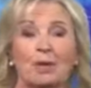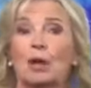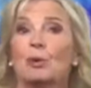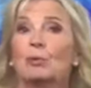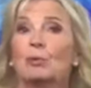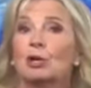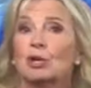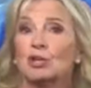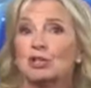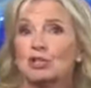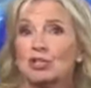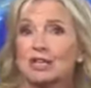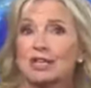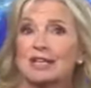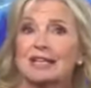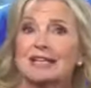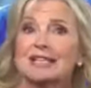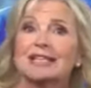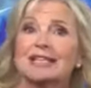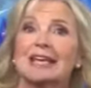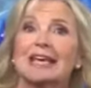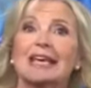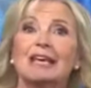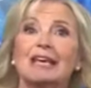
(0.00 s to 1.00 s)
We could see
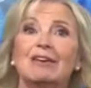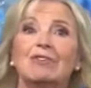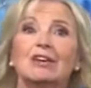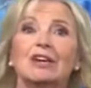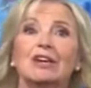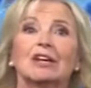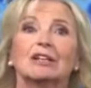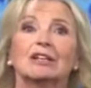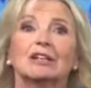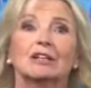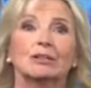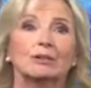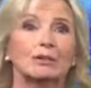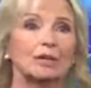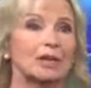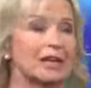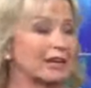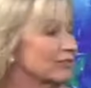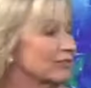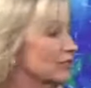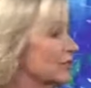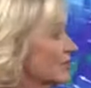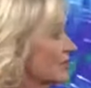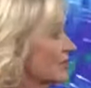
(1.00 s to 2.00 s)
this even at lower
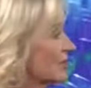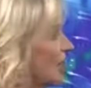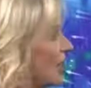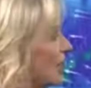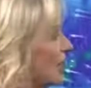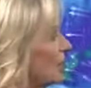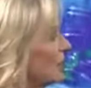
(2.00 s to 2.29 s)
levels.